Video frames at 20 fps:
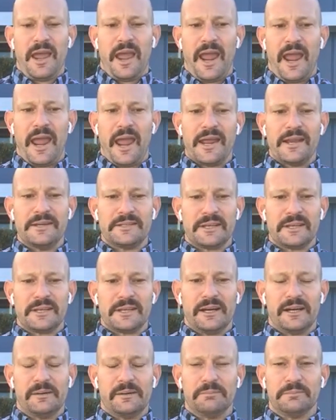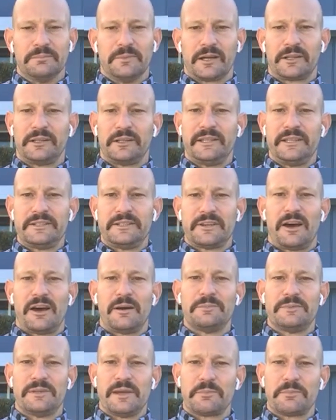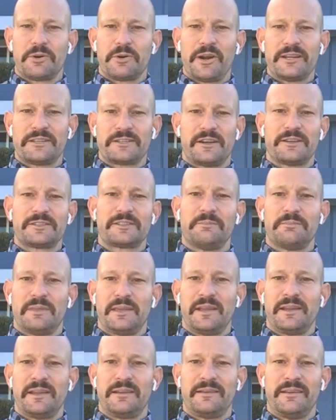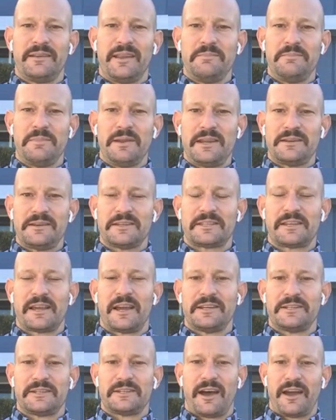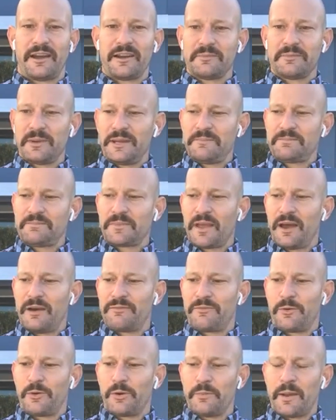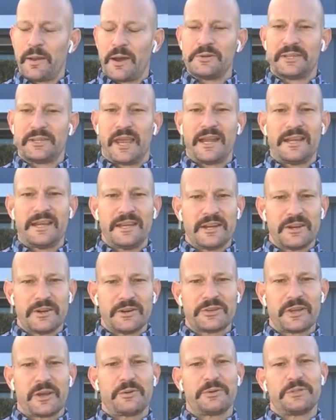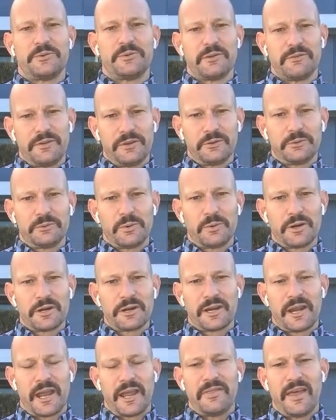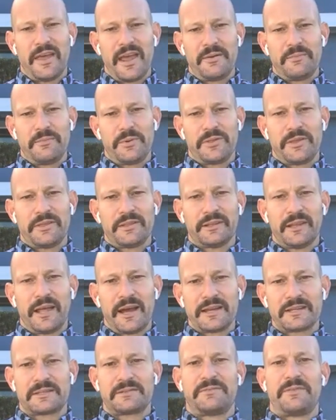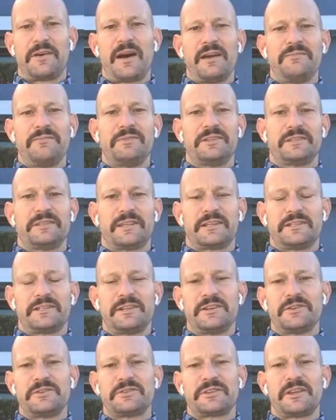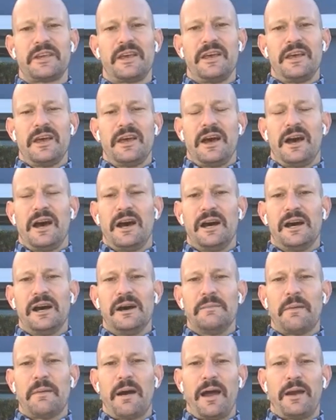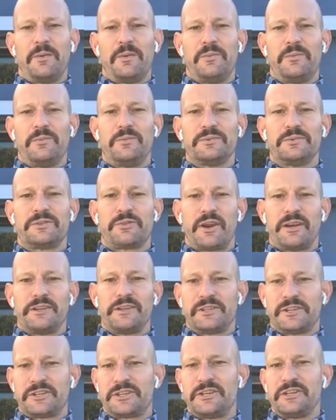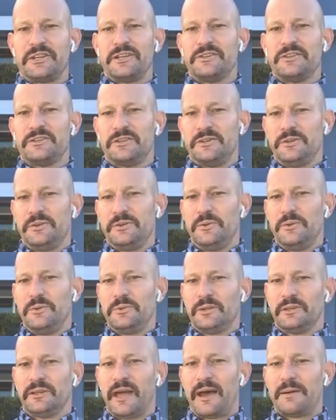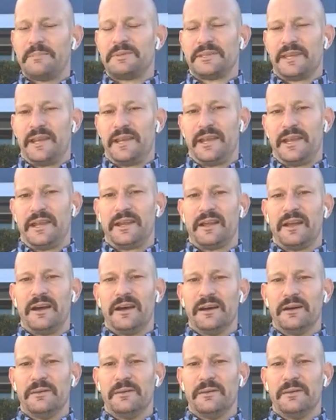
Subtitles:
And luckily, Tom Demaray saw something in me and decided to hire me. For about 10 years, I was doing field work. And then within the last 5 to 6 years, I transitioned into the lab setting.